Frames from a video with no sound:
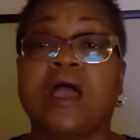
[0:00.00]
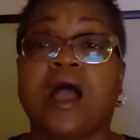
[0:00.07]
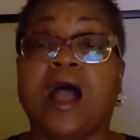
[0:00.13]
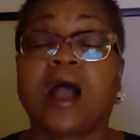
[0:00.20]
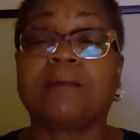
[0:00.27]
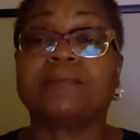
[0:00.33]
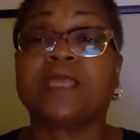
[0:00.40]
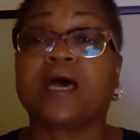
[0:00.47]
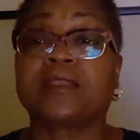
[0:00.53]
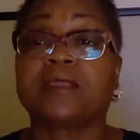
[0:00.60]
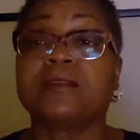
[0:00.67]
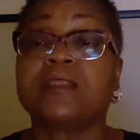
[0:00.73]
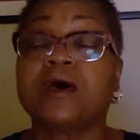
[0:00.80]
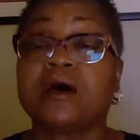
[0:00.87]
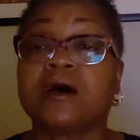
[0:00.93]
I'm not
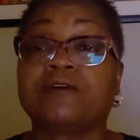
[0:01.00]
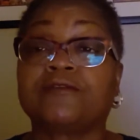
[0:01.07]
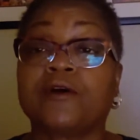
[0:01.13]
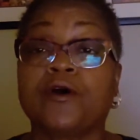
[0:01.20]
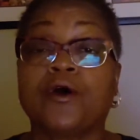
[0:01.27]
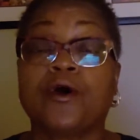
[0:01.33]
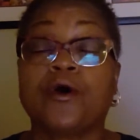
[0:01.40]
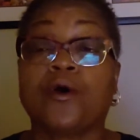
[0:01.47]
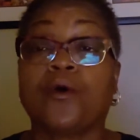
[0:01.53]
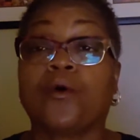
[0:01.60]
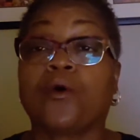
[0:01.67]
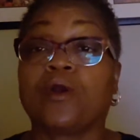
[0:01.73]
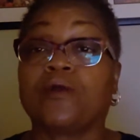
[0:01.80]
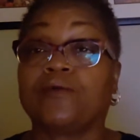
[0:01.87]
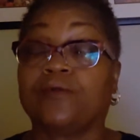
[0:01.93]
enough,
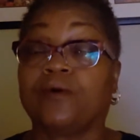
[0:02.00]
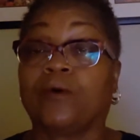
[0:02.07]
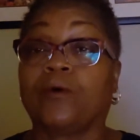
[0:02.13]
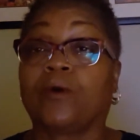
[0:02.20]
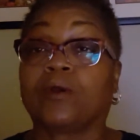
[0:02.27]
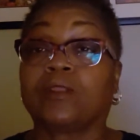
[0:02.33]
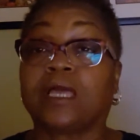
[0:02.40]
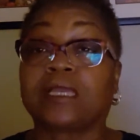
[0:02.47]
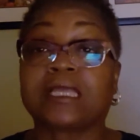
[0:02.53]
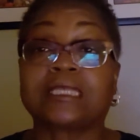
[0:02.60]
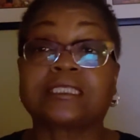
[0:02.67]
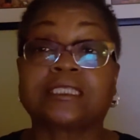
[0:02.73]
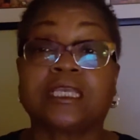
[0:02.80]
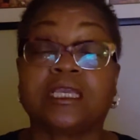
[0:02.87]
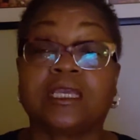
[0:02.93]
or like I
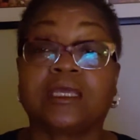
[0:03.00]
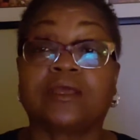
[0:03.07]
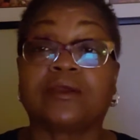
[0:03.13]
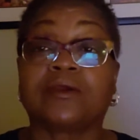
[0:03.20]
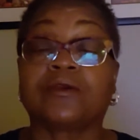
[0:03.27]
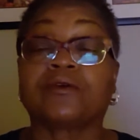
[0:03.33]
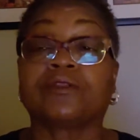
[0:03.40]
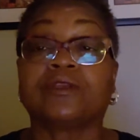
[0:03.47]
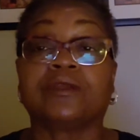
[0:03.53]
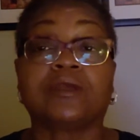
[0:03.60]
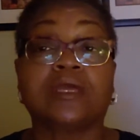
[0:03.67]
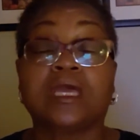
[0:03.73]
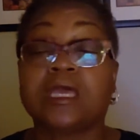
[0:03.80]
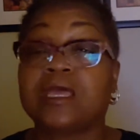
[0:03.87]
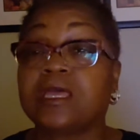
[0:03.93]
said earlier,
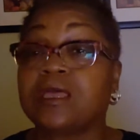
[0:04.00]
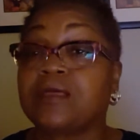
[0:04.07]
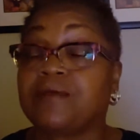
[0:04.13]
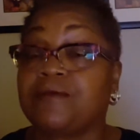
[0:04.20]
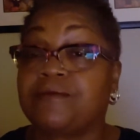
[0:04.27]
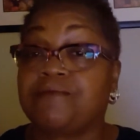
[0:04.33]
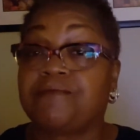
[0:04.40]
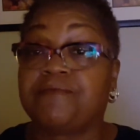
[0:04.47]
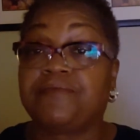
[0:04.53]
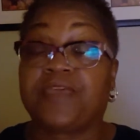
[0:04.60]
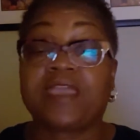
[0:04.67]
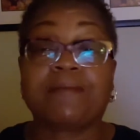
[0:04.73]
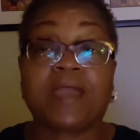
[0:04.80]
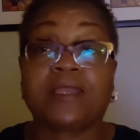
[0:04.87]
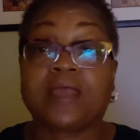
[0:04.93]

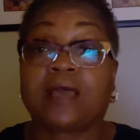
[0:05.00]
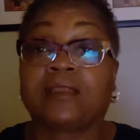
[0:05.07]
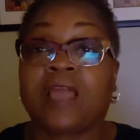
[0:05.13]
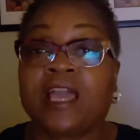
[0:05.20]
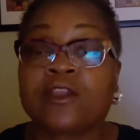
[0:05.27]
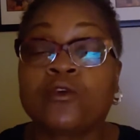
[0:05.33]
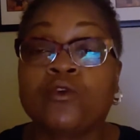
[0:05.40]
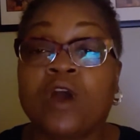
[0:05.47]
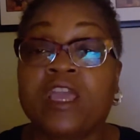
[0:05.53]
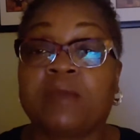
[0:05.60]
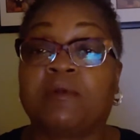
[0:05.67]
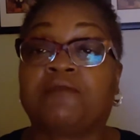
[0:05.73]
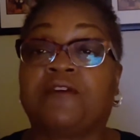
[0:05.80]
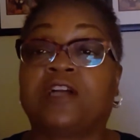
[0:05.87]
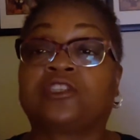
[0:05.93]
they may not like who I
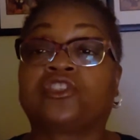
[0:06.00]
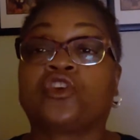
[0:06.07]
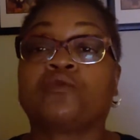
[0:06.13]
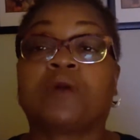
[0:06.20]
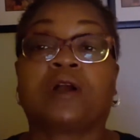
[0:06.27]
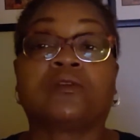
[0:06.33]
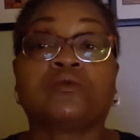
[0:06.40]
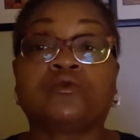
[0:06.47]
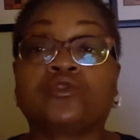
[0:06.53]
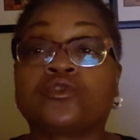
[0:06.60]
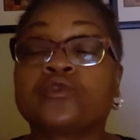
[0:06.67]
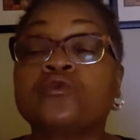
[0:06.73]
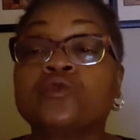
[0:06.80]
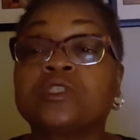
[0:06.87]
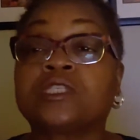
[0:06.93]
am if I show my
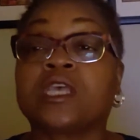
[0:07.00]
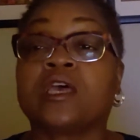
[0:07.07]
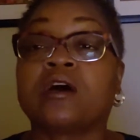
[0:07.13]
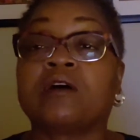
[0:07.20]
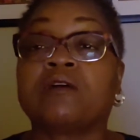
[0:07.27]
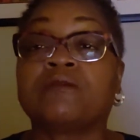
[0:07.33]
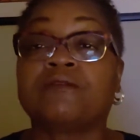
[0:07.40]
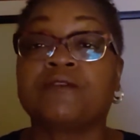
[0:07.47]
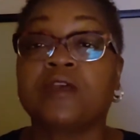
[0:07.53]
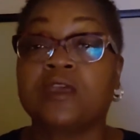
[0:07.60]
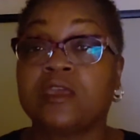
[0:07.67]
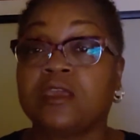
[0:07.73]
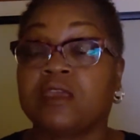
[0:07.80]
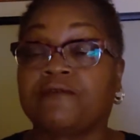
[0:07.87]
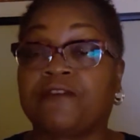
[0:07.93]
true self,
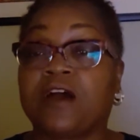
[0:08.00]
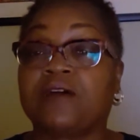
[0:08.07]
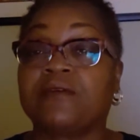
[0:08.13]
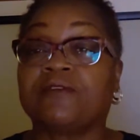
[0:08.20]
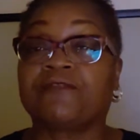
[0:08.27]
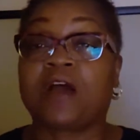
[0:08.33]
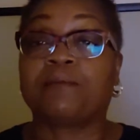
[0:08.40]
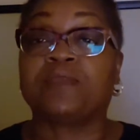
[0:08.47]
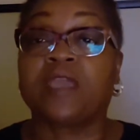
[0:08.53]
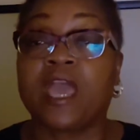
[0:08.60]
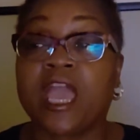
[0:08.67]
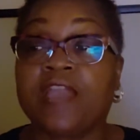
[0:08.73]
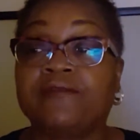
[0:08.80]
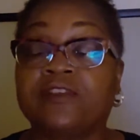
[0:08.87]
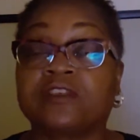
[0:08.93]
if I
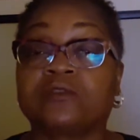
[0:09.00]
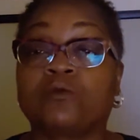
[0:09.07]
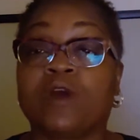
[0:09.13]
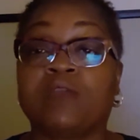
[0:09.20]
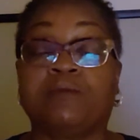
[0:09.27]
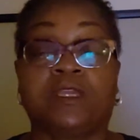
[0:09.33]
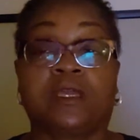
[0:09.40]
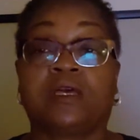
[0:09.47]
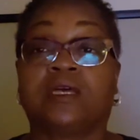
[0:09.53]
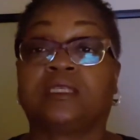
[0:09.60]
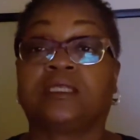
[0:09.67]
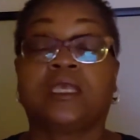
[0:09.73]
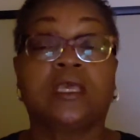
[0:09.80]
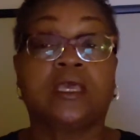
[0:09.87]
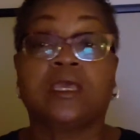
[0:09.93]
behave this way,
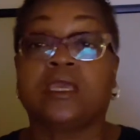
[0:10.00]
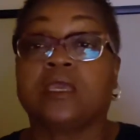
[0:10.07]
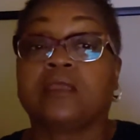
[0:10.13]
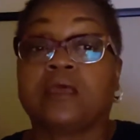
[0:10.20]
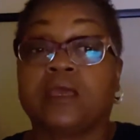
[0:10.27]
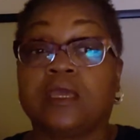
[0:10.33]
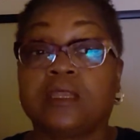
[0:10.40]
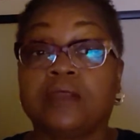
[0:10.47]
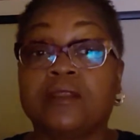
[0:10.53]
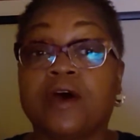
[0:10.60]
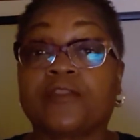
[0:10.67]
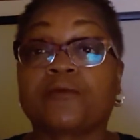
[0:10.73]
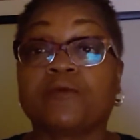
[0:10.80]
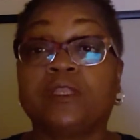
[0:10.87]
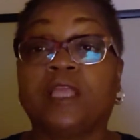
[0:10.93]
because in
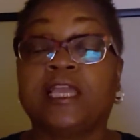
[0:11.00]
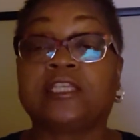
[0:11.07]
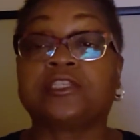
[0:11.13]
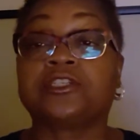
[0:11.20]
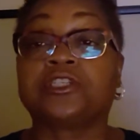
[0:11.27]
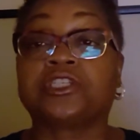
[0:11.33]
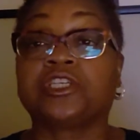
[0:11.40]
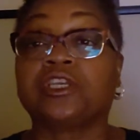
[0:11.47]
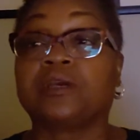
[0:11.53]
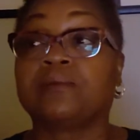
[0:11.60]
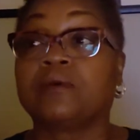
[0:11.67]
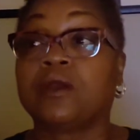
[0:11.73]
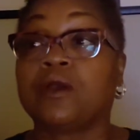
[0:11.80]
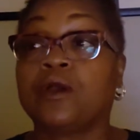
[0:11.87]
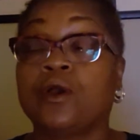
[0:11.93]
another
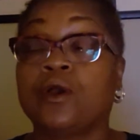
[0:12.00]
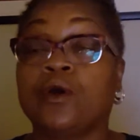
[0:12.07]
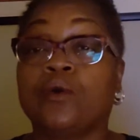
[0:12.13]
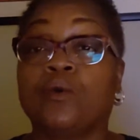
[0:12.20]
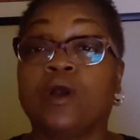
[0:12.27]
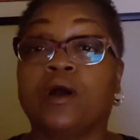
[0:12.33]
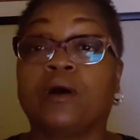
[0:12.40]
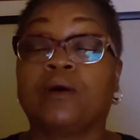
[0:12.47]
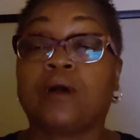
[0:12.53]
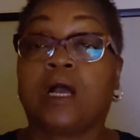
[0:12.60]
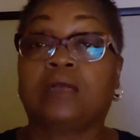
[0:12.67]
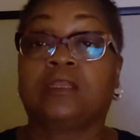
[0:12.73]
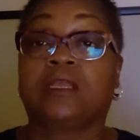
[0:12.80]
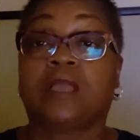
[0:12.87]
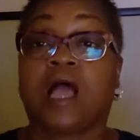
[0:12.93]
relationship, well,
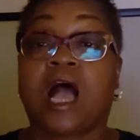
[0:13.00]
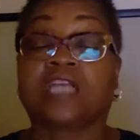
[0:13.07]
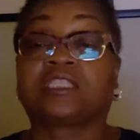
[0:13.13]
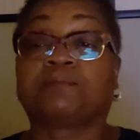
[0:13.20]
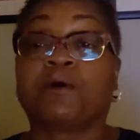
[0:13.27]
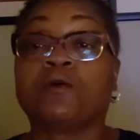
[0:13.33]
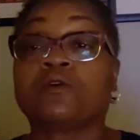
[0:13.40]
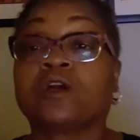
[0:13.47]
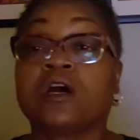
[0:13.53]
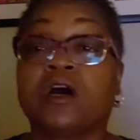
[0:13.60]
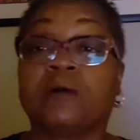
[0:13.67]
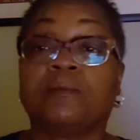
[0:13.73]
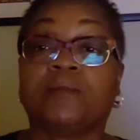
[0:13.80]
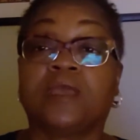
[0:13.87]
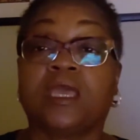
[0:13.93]
I spoke
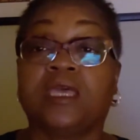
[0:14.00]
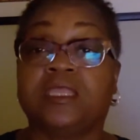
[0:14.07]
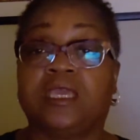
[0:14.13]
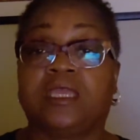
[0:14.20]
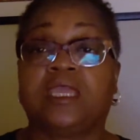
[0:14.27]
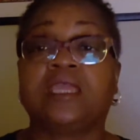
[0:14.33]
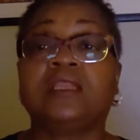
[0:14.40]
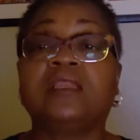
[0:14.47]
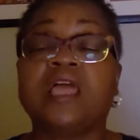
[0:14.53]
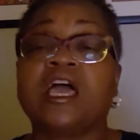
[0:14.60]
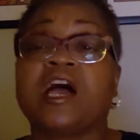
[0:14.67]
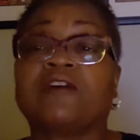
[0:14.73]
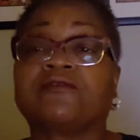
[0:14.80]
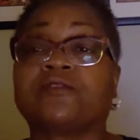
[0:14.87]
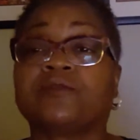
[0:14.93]
up and then he
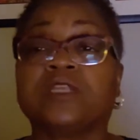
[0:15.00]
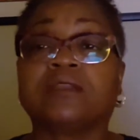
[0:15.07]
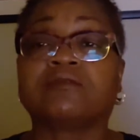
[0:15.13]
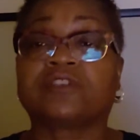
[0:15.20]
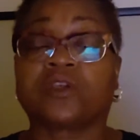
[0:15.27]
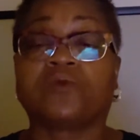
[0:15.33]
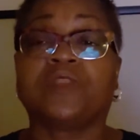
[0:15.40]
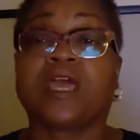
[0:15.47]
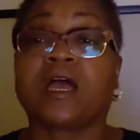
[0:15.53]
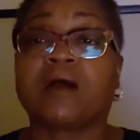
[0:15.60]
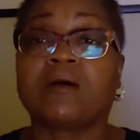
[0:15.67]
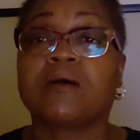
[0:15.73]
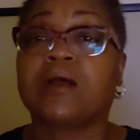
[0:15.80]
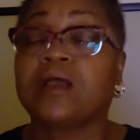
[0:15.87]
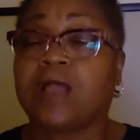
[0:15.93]
left, so
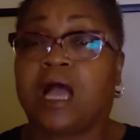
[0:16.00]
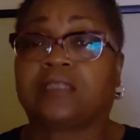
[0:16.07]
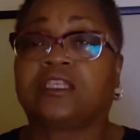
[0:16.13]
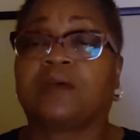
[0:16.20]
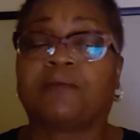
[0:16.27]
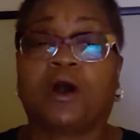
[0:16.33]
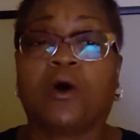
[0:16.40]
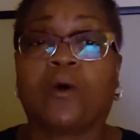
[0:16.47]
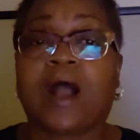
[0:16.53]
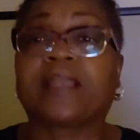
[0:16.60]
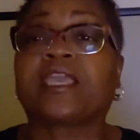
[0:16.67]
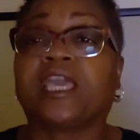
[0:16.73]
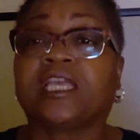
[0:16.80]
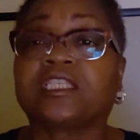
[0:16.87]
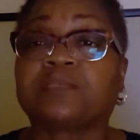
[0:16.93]
now I tell him, oh, I
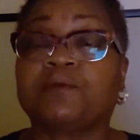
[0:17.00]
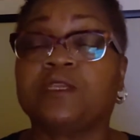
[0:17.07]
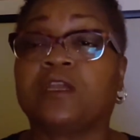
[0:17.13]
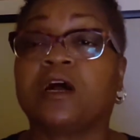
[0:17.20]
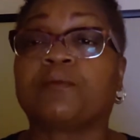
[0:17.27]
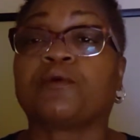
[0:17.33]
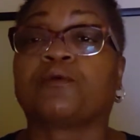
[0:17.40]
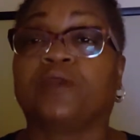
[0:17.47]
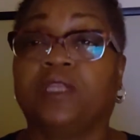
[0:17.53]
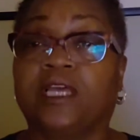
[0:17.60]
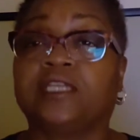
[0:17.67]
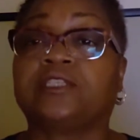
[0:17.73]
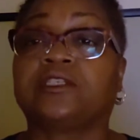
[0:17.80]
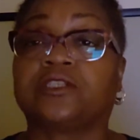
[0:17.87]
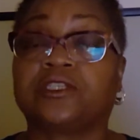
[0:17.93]
can't speak up in
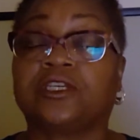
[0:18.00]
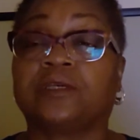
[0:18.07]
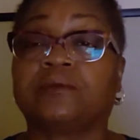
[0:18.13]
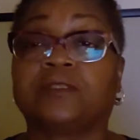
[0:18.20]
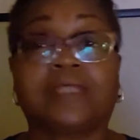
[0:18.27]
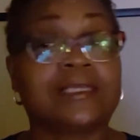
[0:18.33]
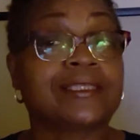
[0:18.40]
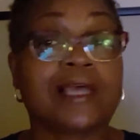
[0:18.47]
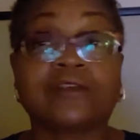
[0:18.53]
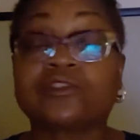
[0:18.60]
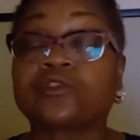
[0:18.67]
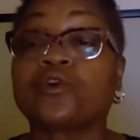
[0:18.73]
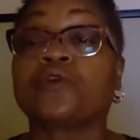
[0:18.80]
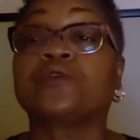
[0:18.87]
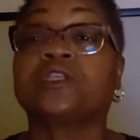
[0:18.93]
relationships. That's how
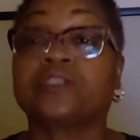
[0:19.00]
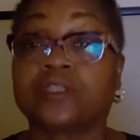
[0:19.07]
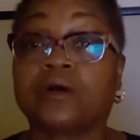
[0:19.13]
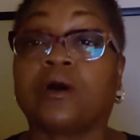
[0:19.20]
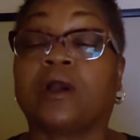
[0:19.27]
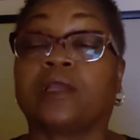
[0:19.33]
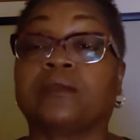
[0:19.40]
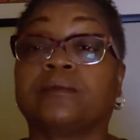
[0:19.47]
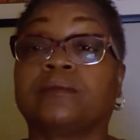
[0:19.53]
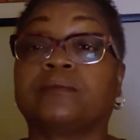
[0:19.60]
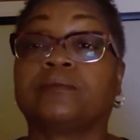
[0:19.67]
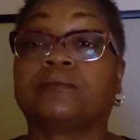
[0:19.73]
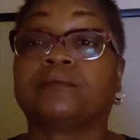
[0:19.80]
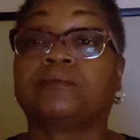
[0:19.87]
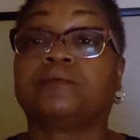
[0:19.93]
stories start.
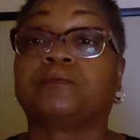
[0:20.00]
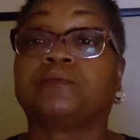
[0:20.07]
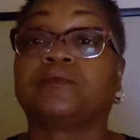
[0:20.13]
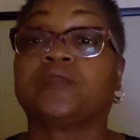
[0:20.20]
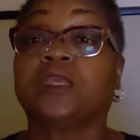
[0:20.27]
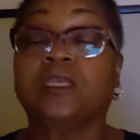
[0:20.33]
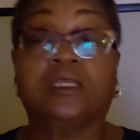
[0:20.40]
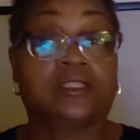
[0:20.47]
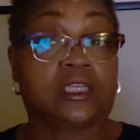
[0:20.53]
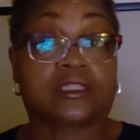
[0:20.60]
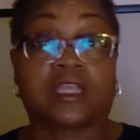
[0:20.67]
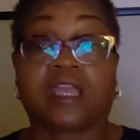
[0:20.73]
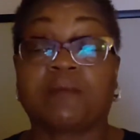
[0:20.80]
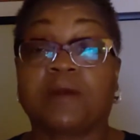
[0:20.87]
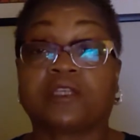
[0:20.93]
Just
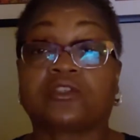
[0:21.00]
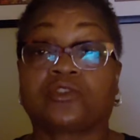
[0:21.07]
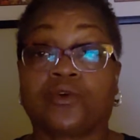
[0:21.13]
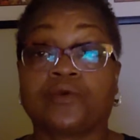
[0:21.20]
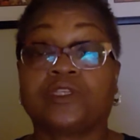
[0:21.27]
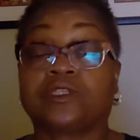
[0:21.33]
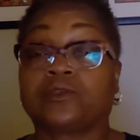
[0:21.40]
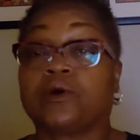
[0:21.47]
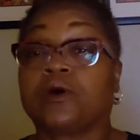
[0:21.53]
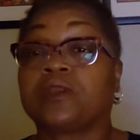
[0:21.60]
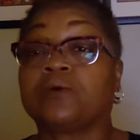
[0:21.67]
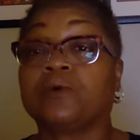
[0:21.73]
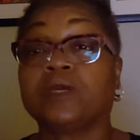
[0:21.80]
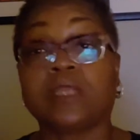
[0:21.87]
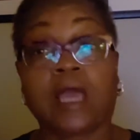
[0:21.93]
like my story
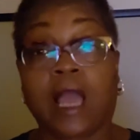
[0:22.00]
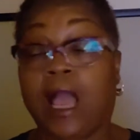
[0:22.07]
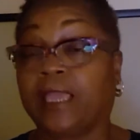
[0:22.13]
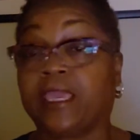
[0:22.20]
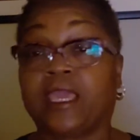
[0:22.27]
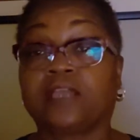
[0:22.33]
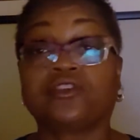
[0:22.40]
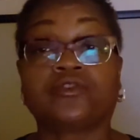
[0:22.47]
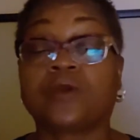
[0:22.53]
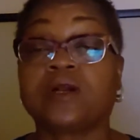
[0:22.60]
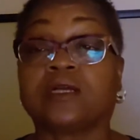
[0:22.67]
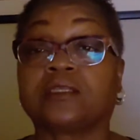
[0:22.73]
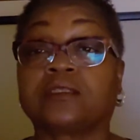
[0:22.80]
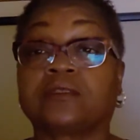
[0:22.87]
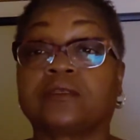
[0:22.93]
started with, I can't
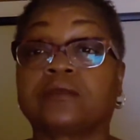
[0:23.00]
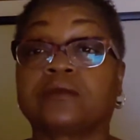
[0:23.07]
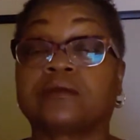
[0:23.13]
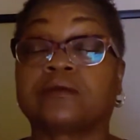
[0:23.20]
trust.